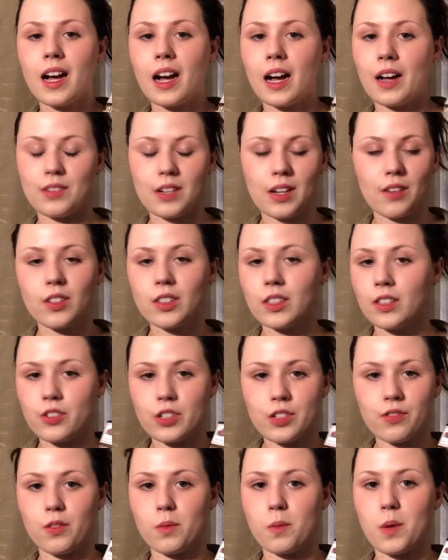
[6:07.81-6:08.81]
I've never lived
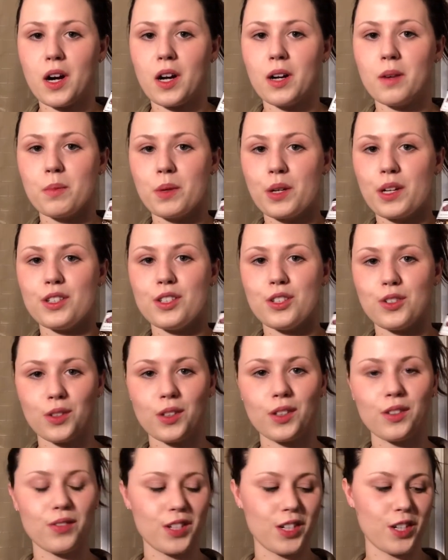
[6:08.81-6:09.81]
in Vermont, but I do
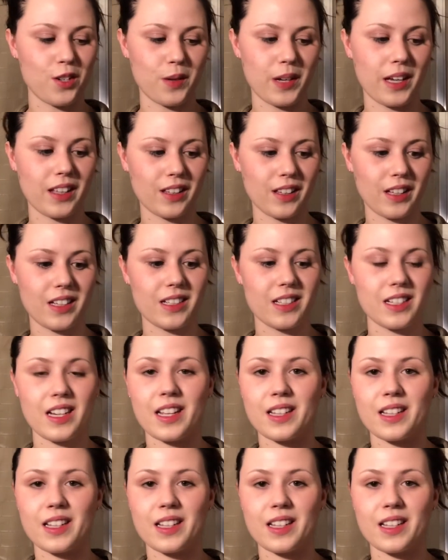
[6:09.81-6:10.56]
live in New England